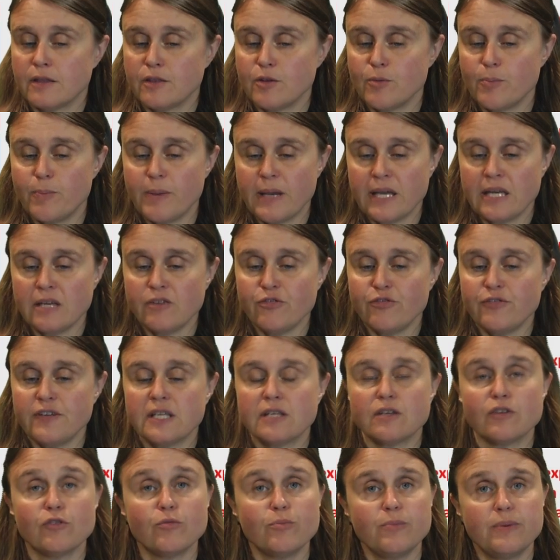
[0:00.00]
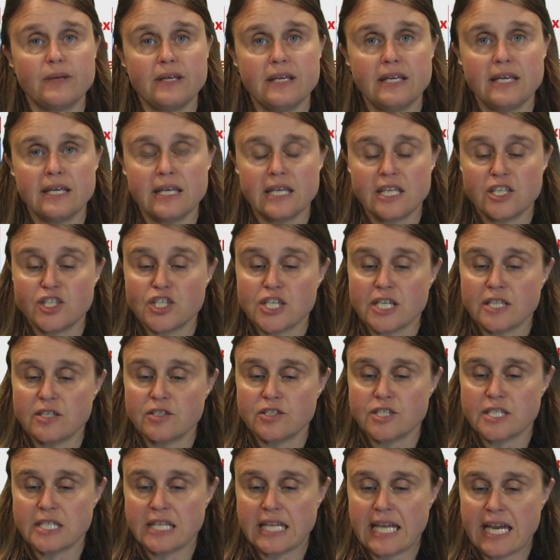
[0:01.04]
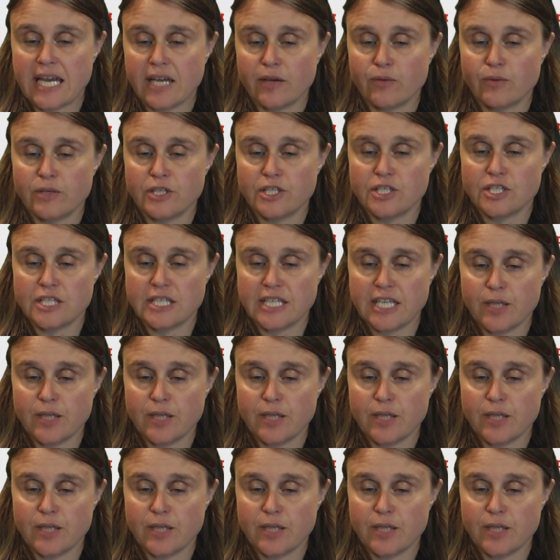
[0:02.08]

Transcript: The benefit of being each other's language